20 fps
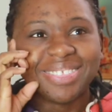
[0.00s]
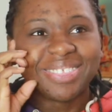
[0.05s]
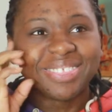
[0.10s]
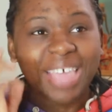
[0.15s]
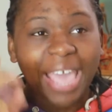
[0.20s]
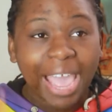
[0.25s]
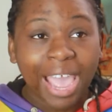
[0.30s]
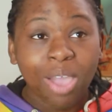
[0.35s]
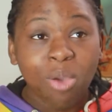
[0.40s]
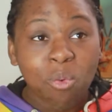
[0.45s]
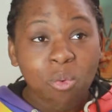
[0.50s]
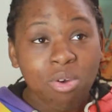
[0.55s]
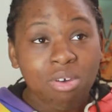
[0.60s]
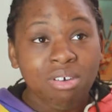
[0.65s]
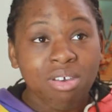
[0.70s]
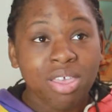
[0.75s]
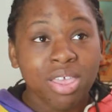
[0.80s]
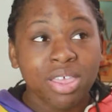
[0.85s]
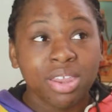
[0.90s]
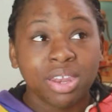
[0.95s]
that
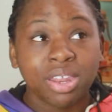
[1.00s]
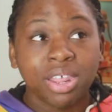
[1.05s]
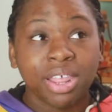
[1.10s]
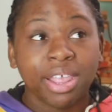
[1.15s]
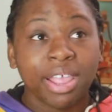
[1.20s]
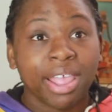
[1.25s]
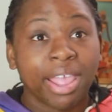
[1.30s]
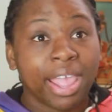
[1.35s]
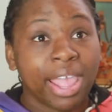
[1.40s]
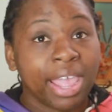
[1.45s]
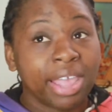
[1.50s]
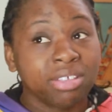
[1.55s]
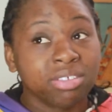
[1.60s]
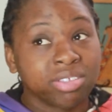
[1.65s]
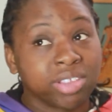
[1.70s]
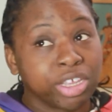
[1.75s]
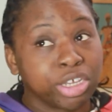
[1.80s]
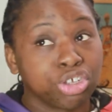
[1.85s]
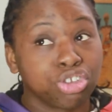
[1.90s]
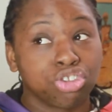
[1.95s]
one
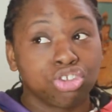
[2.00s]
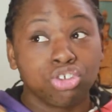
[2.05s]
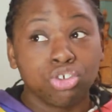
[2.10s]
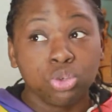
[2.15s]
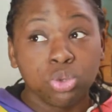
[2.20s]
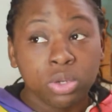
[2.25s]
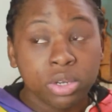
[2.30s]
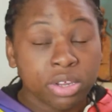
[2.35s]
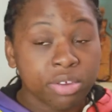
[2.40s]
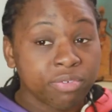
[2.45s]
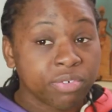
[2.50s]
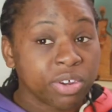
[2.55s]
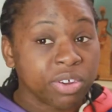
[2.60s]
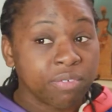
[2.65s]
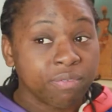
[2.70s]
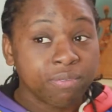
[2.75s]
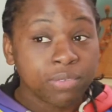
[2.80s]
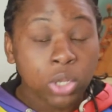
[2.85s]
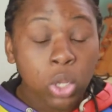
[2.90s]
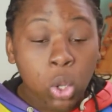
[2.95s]
has like 2
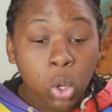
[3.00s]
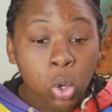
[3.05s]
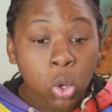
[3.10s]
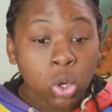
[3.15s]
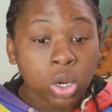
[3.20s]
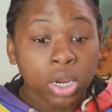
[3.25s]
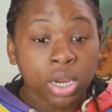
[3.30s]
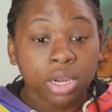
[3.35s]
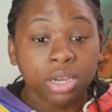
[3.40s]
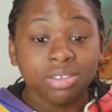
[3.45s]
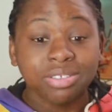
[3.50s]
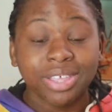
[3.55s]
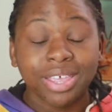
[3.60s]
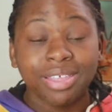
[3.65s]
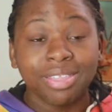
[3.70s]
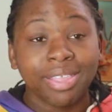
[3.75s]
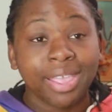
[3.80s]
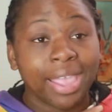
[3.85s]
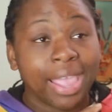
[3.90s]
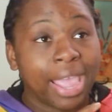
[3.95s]
different floors,
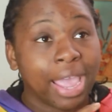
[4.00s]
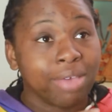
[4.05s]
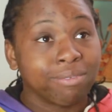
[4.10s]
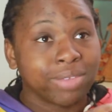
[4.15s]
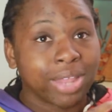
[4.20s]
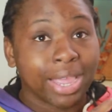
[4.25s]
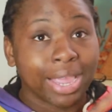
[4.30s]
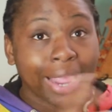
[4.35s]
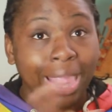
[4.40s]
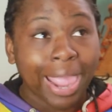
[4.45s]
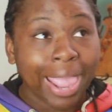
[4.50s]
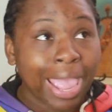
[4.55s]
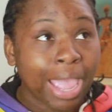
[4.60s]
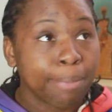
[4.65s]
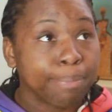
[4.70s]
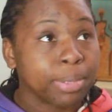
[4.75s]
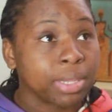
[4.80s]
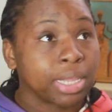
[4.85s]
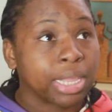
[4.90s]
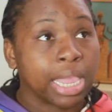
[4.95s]
and they have like
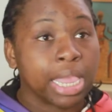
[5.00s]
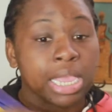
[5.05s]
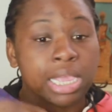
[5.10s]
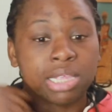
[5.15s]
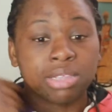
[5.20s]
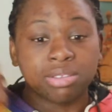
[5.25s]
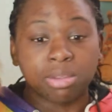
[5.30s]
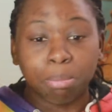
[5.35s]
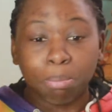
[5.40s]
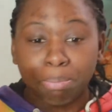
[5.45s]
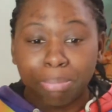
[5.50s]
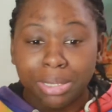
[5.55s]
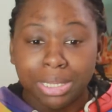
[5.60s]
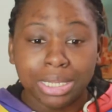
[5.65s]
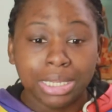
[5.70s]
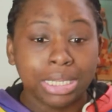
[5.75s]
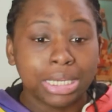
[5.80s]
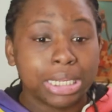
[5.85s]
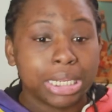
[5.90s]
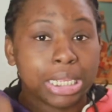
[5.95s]
appliques and
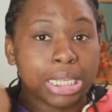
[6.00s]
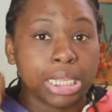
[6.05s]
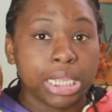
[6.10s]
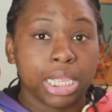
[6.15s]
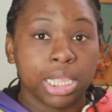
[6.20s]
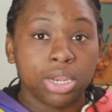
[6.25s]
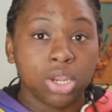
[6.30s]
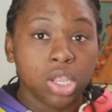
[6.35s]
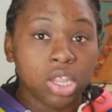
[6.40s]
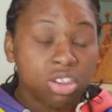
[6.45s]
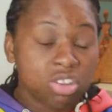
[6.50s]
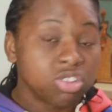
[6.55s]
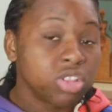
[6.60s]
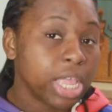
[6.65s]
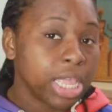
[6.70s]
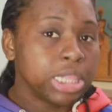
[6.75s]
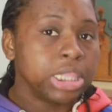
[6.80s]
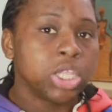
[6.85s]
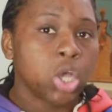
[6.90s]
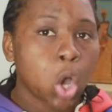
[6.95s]
beading
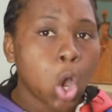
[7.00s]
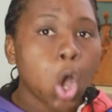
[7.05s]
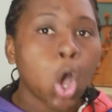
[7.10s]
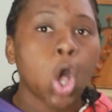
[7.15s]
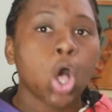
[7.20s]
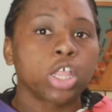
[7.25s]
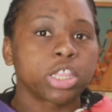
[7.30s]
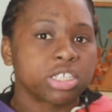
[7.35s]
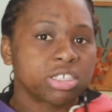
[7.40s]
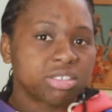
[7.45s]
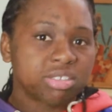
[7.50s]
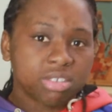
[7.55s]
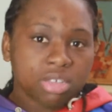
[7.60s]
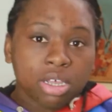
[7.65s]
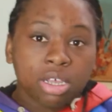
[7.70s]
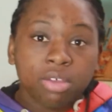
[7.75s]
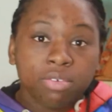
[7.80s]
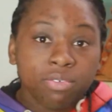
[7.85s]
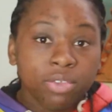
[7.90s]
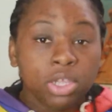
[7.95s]
and all this
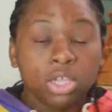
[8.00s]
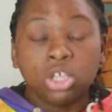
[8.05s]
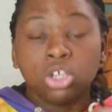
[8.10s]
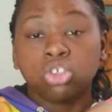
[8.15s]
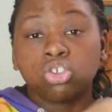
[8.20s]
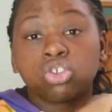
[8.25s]
stuff.